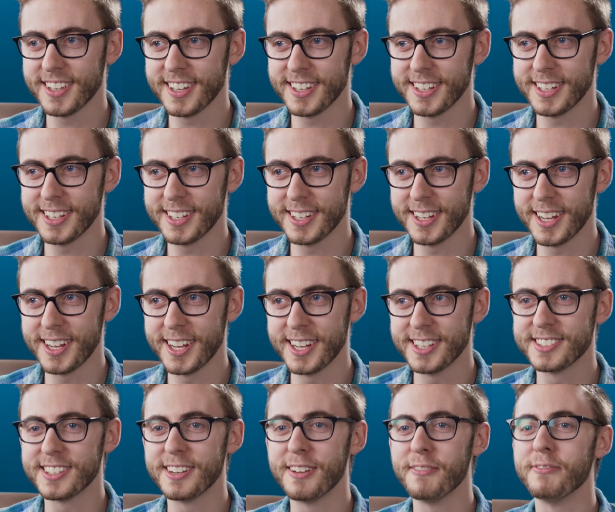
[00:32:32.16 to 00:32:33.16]
an
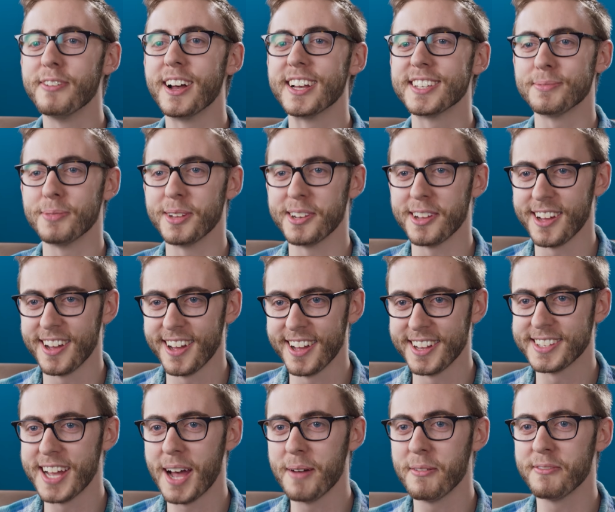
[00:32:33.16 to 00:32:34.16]
investment,
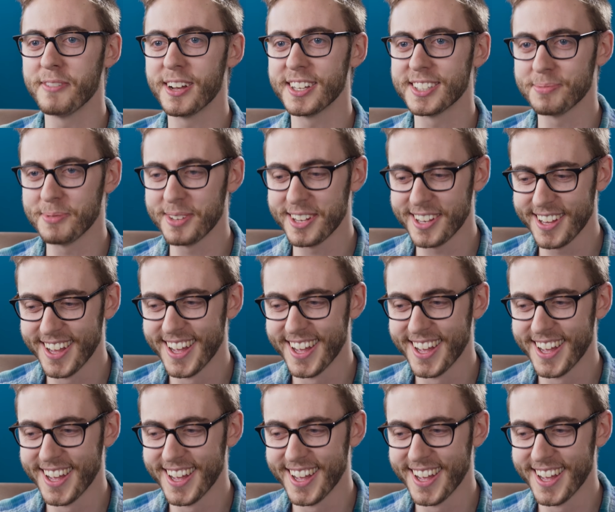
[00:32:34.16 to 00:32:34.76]
a time investment.